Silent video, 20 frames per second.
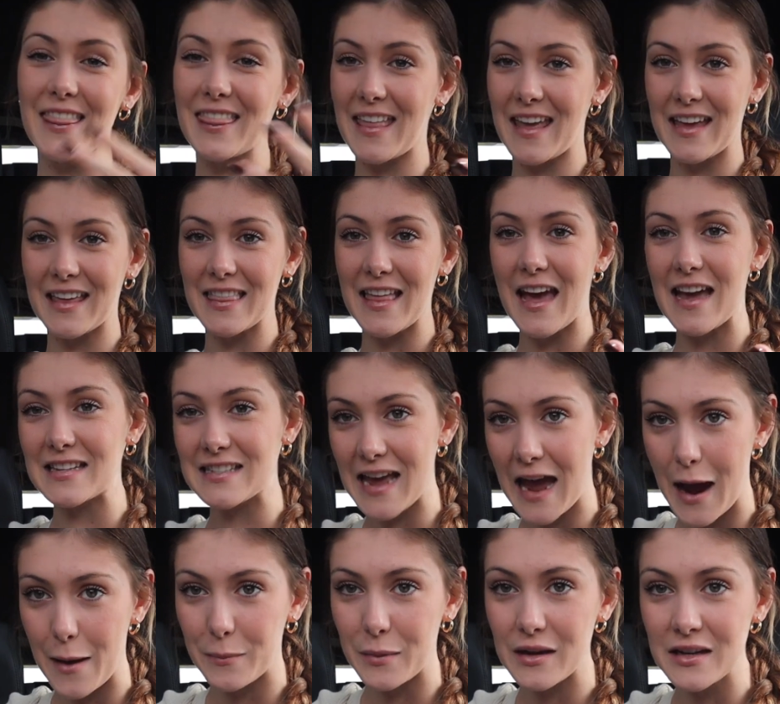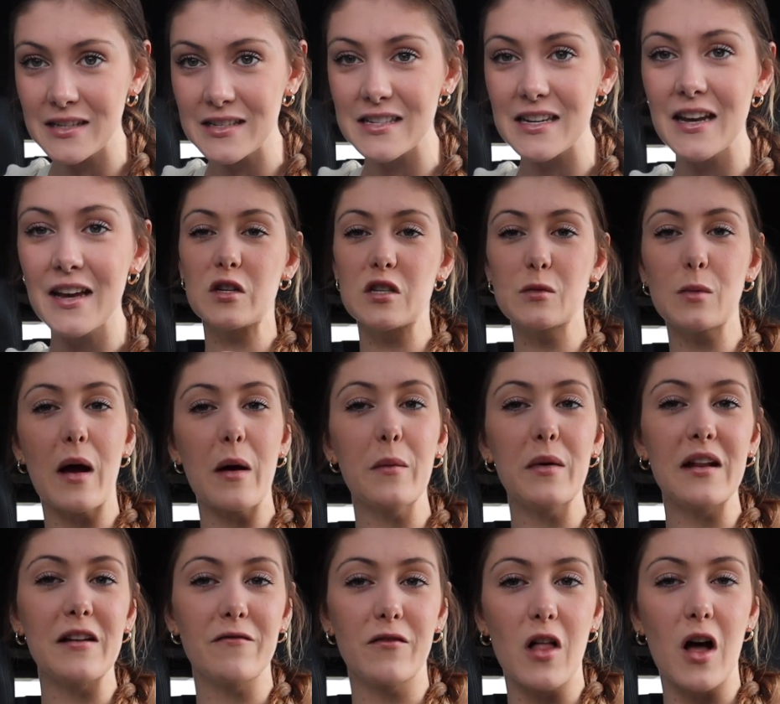thing that has happened, which is why
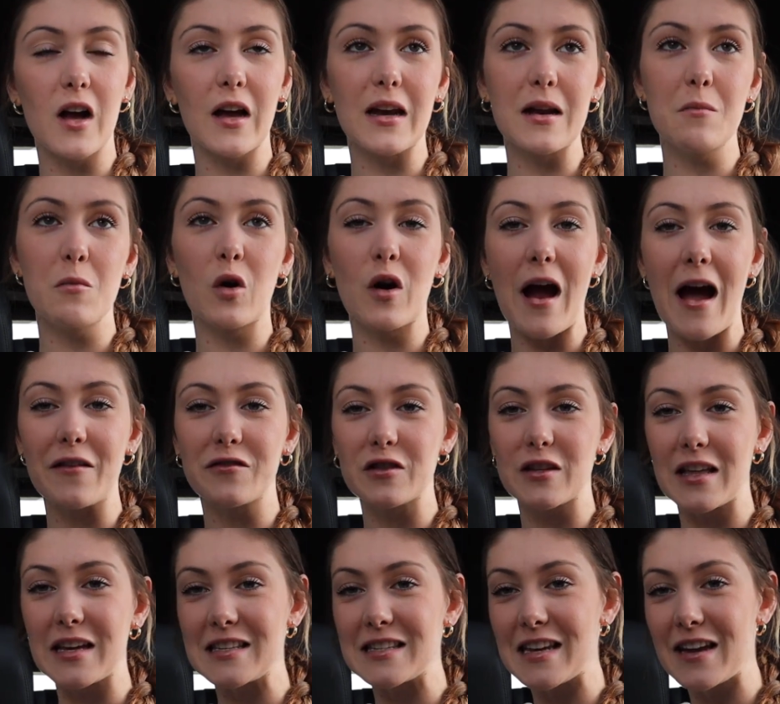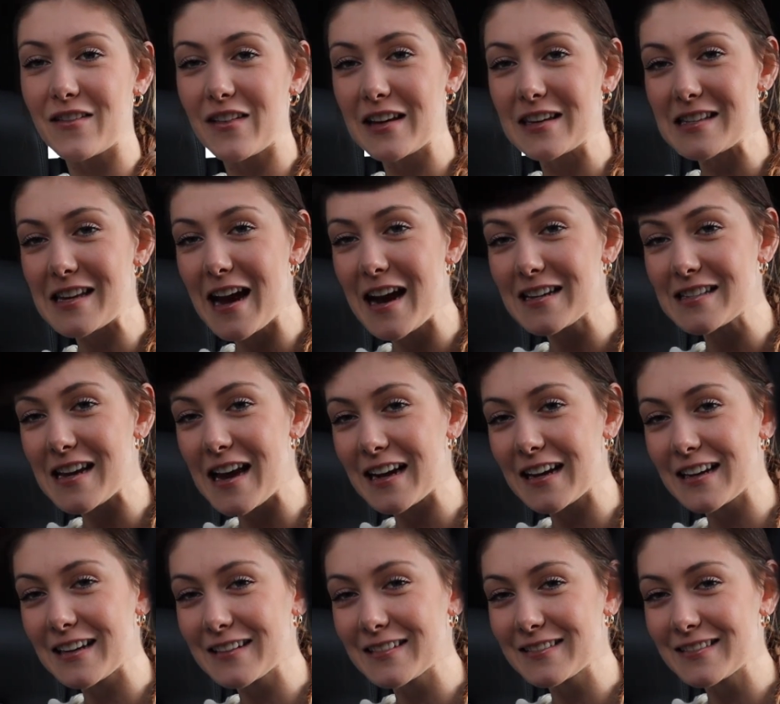we didn't vlog anymore after Thanksgiving. Say hi, Zach.